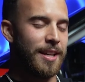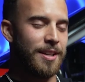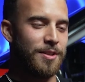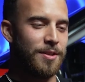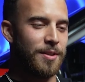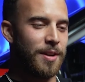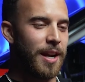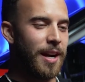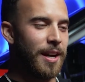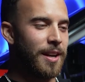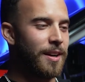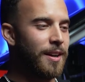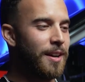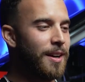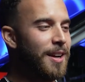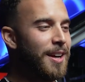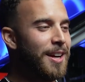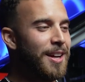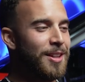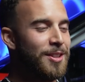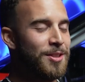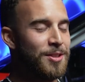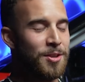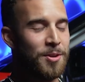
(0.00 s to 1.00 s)
and you got
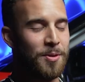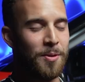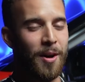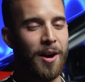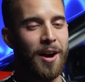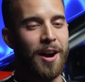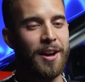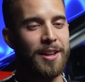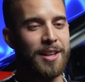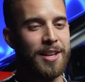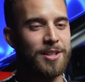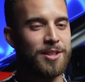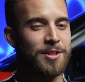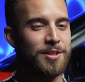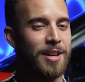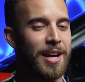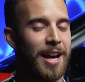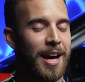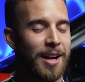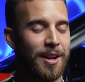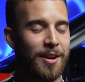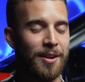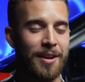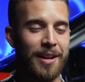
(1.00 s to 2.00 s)
to do all this. You
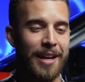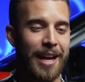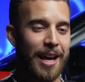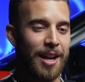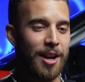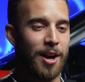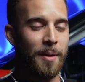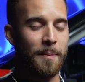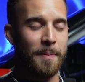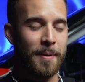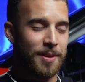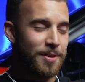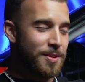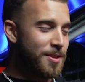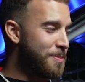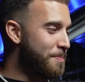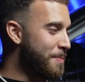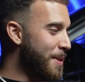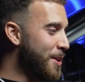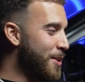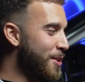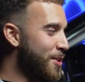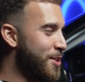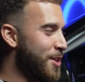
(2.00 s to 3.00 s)
got to get up and
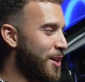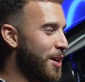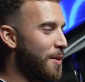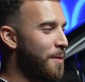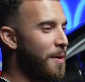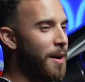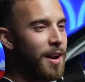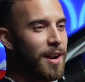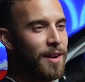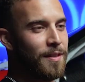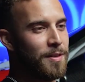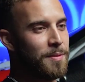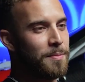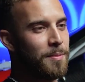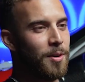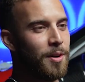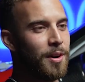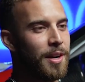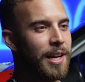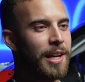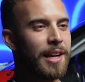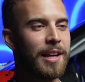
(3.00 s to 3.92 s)
spin your chair around every morning.